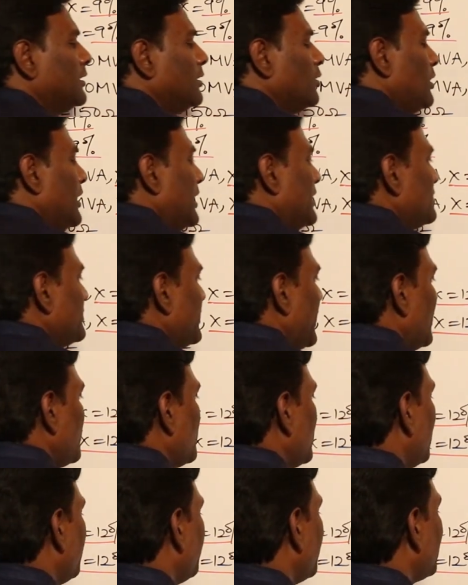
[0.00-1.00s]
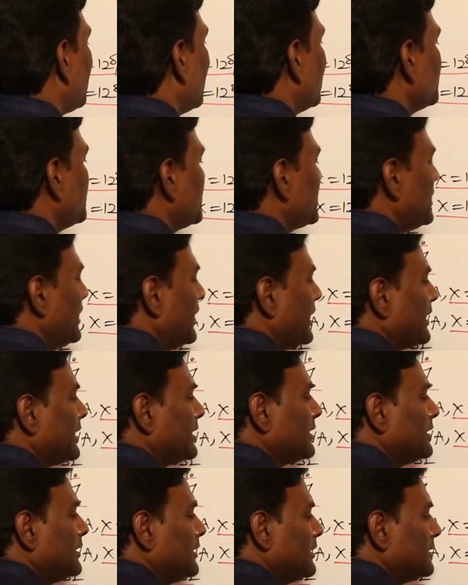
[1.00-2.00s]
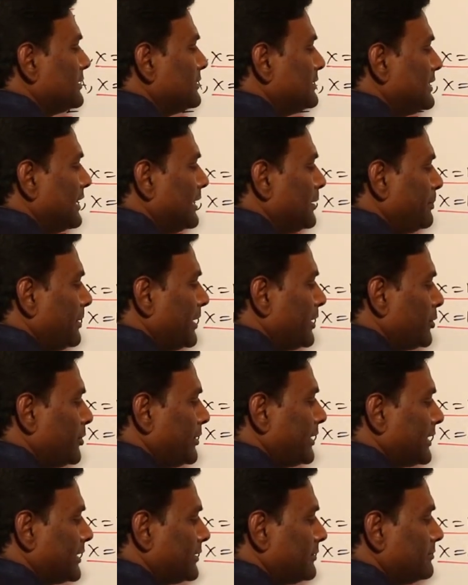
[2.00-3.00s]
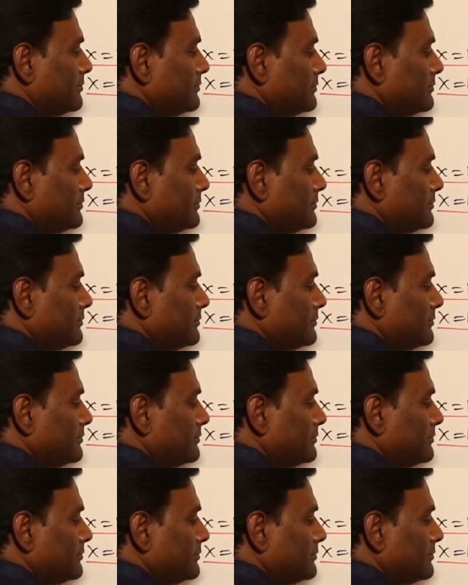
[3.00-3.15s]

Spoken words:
Now let us calculate for transmission line. Z per unit